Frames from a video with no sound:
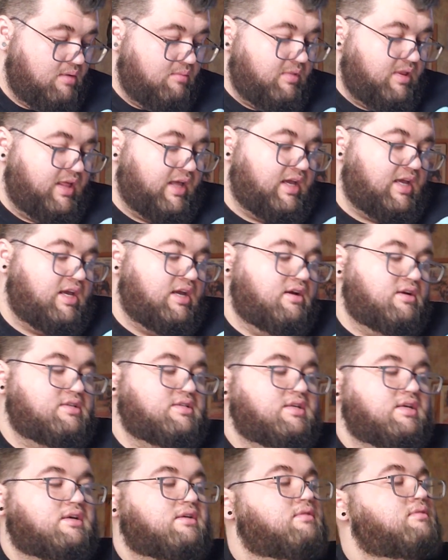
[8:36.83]
but like here's
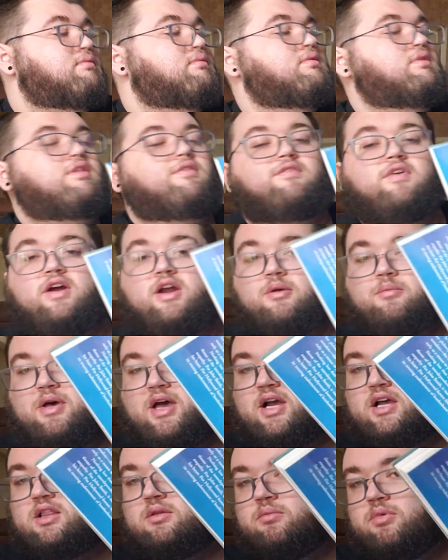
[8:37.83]
the very
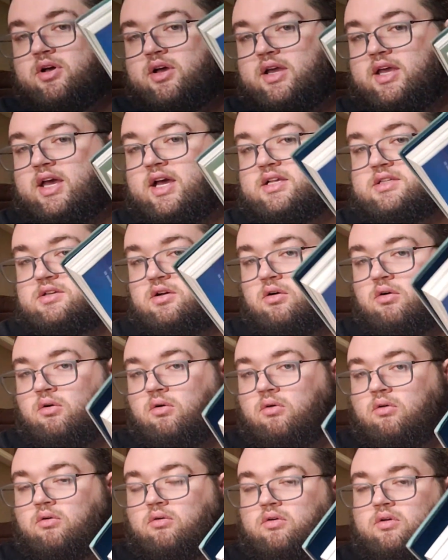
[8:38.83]
back of the book has a
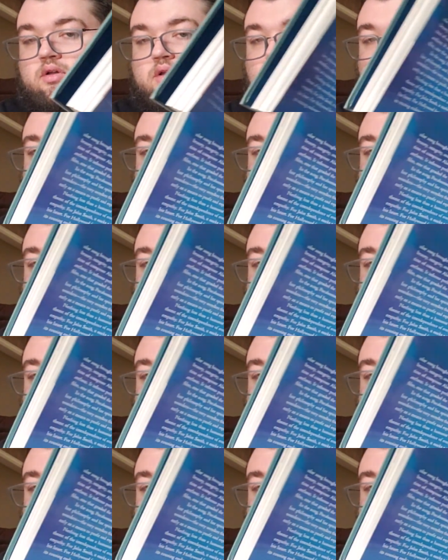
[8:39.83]
whole